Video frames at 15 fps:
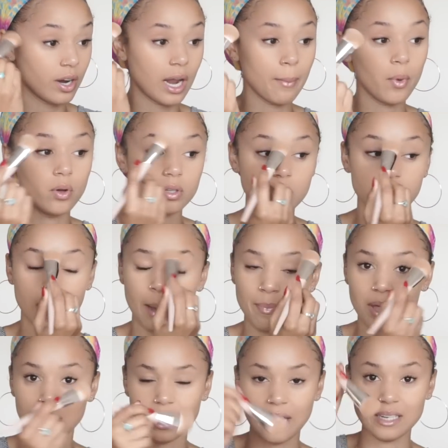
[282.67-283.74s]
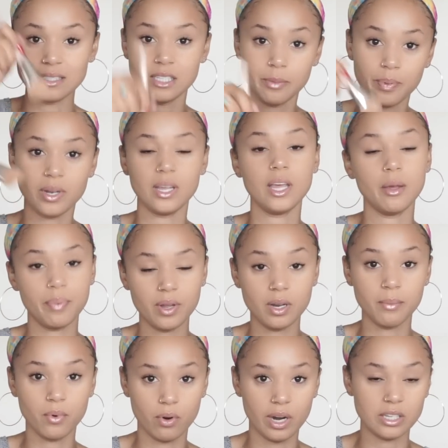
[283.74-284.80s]
and I'm not like dipping it and
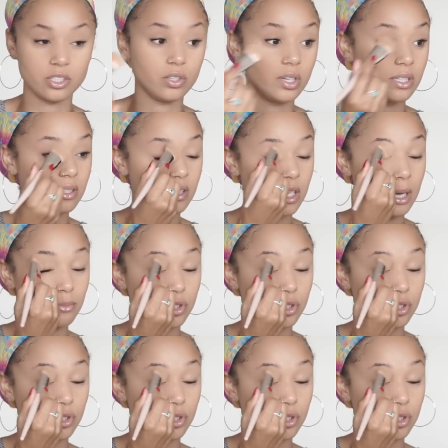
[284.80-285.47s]
putting more, as you can see.